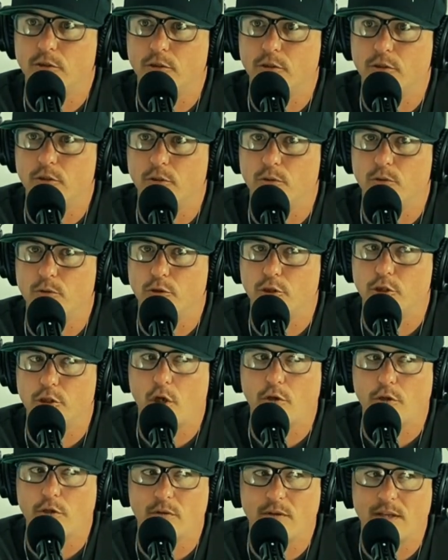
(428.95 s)
to
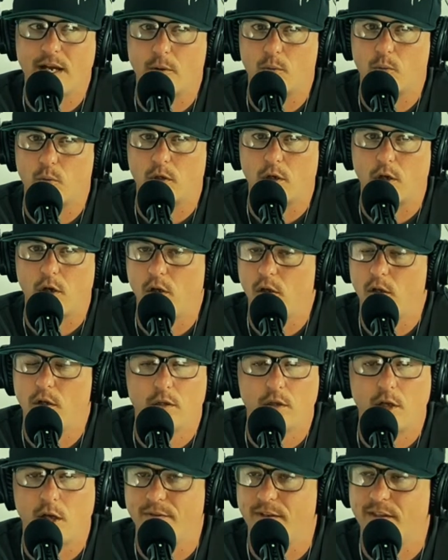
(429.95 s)
show you that we're
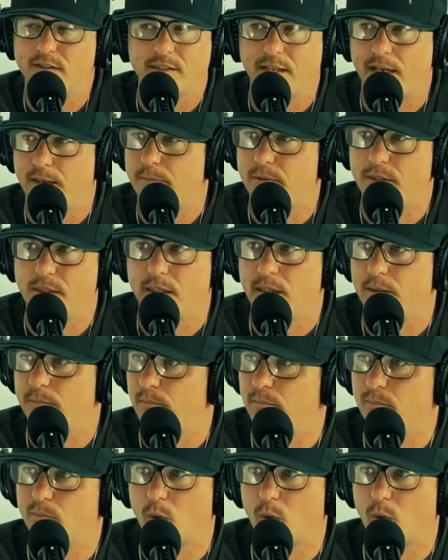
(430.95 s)
all on the same team.